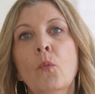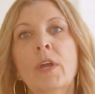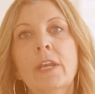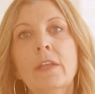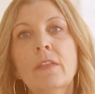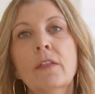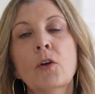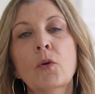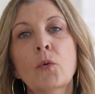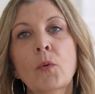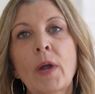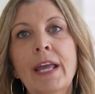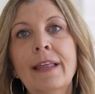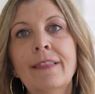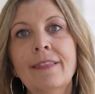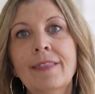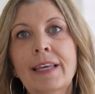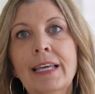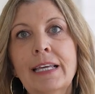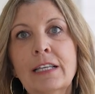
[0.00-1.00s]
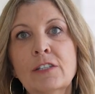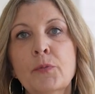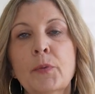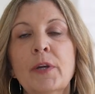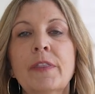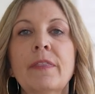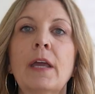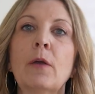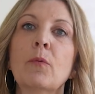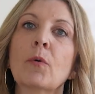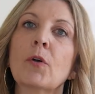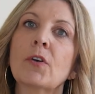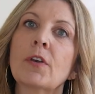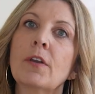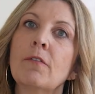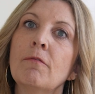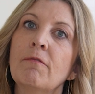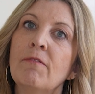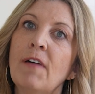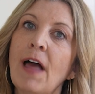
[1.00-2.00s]
One of the great things when they were
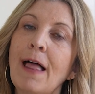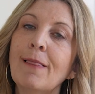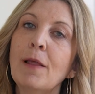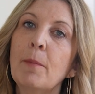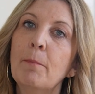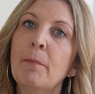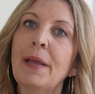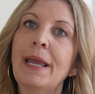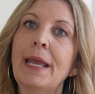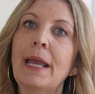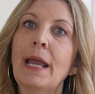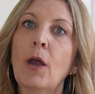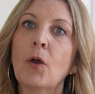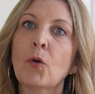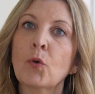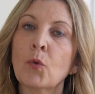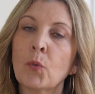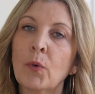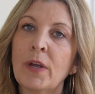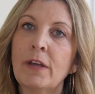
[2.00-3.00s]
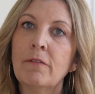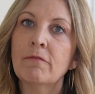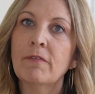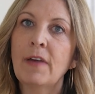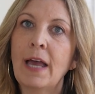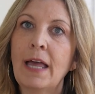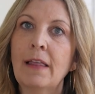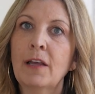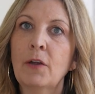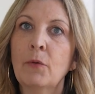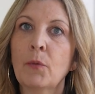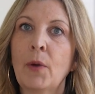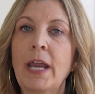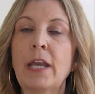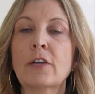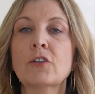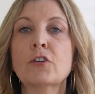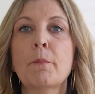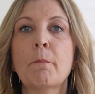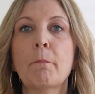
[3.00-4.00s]
developing Green Valley
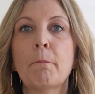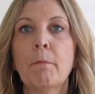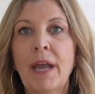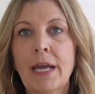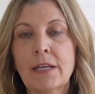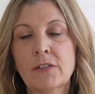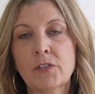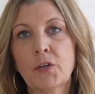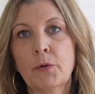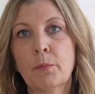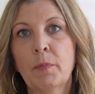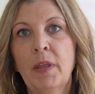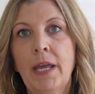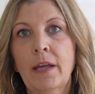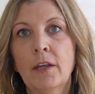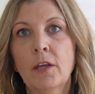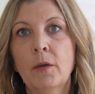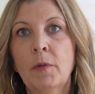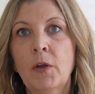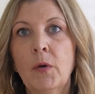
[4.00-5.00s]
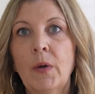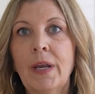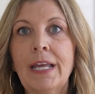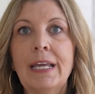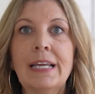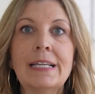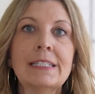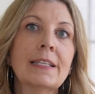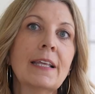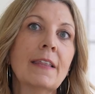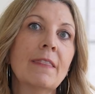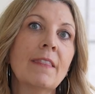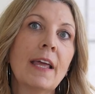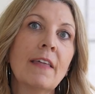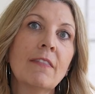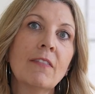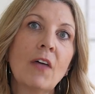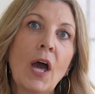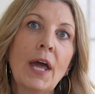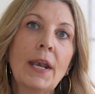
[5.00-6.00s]
Ranch Master Plan Community is that
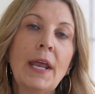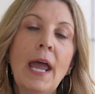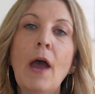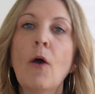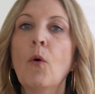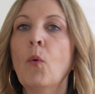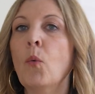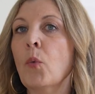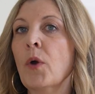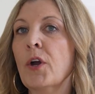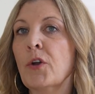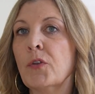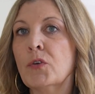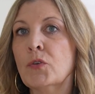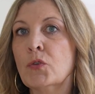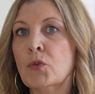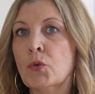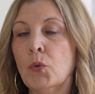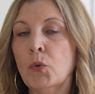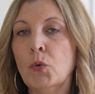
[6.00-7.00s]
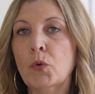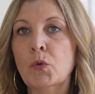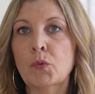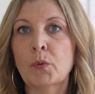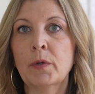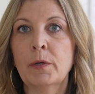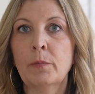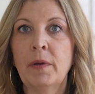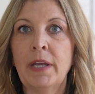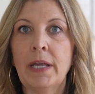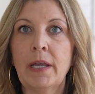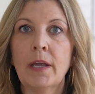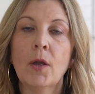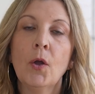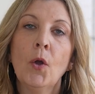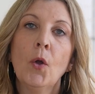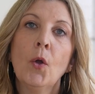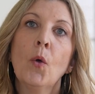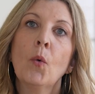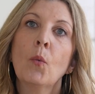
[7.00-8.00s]
they thought out where the schools would be,
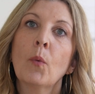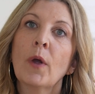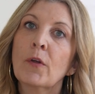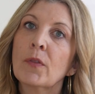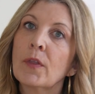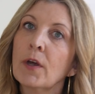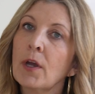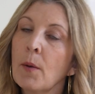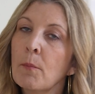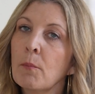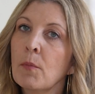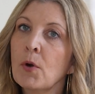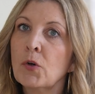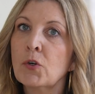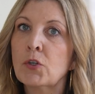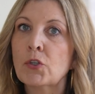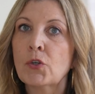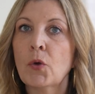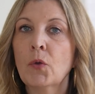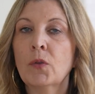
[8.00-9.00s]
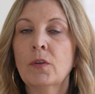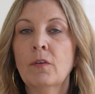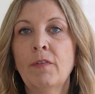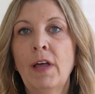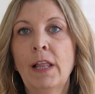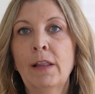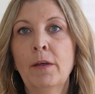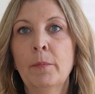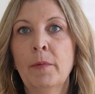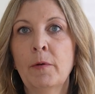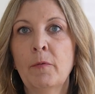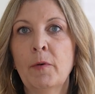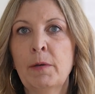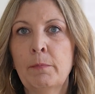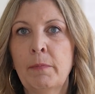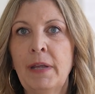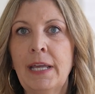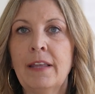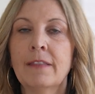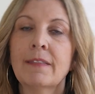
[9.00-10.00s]
where the commercial development
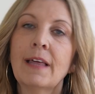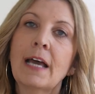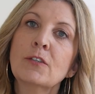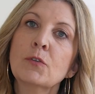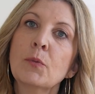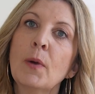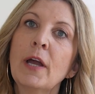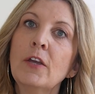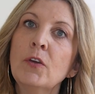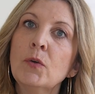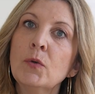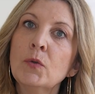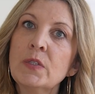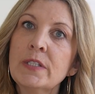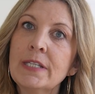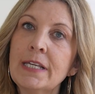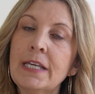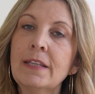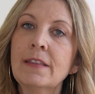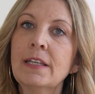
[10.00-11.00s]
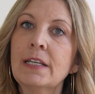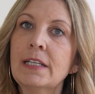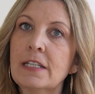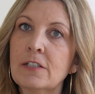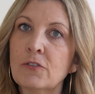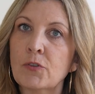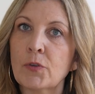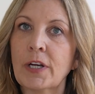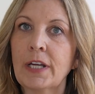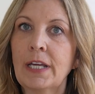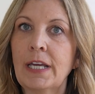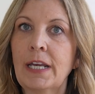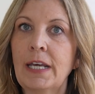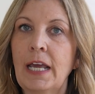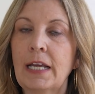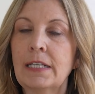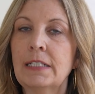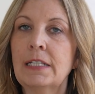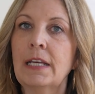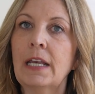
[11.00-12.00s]
would be. That's why you see the district
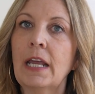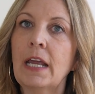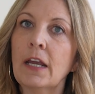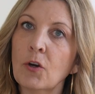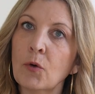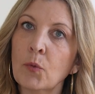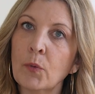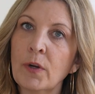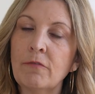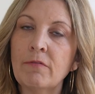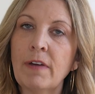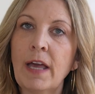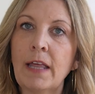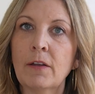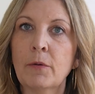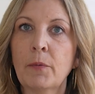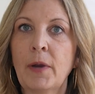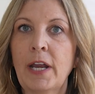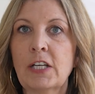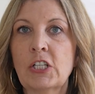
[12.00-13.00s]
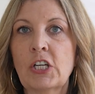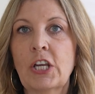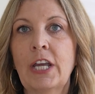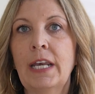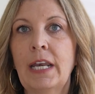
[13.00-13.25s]
connected and Green Valley Ranch